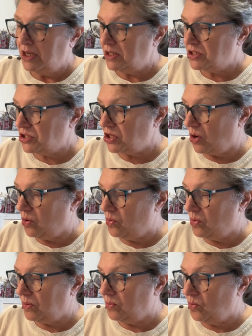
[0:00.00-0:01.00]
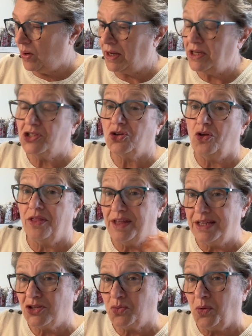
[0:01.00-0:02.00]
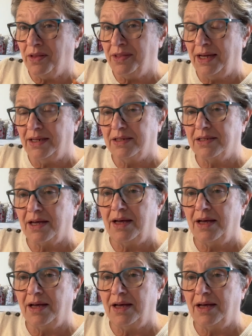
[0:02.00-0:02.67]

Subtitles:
So when I saw this one that